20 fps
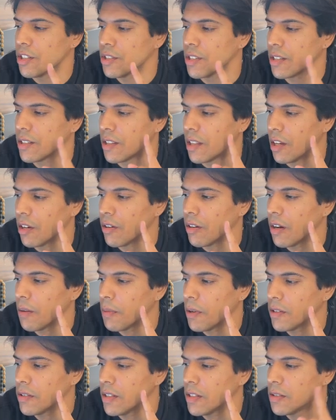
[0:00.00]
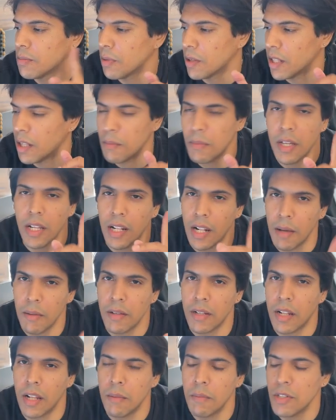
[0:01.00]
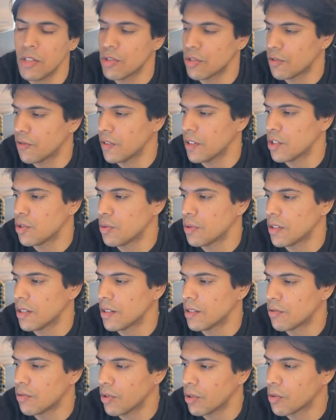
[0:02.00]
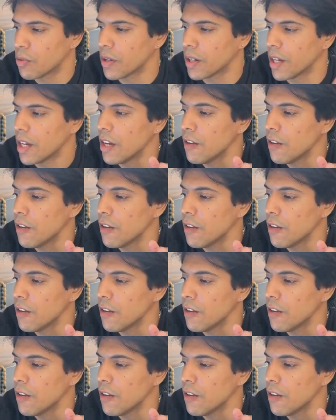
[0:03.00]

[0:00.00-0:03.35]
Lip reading: a theory about this, but let me just finish with this real quick.